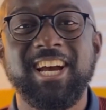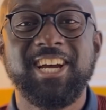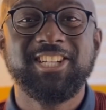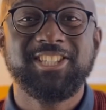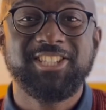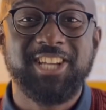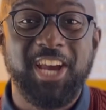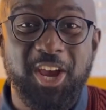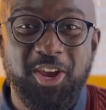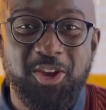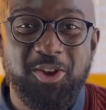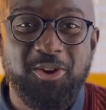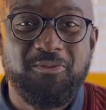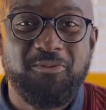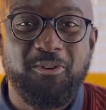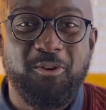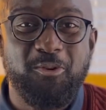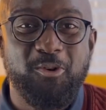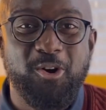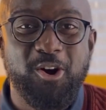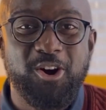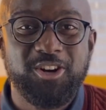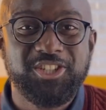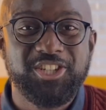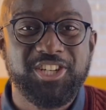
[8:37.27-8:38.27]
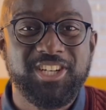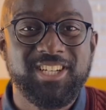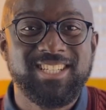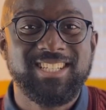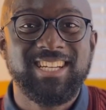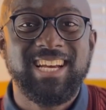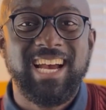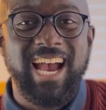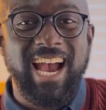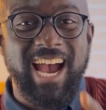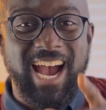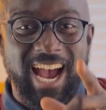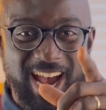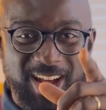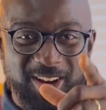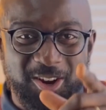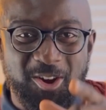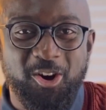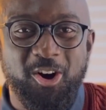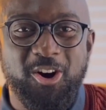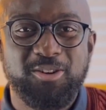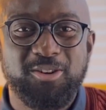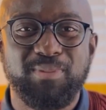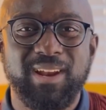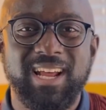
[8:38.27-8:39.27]
thank you for watching and
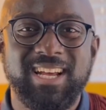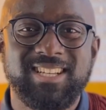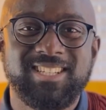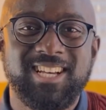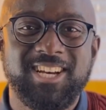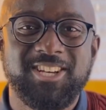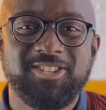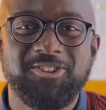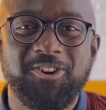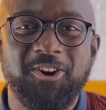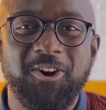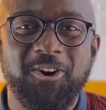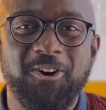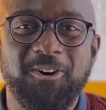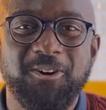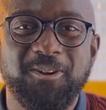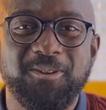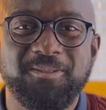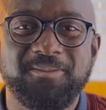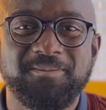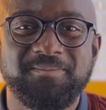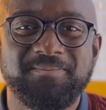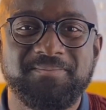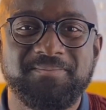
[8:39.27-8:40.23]
God bless us all.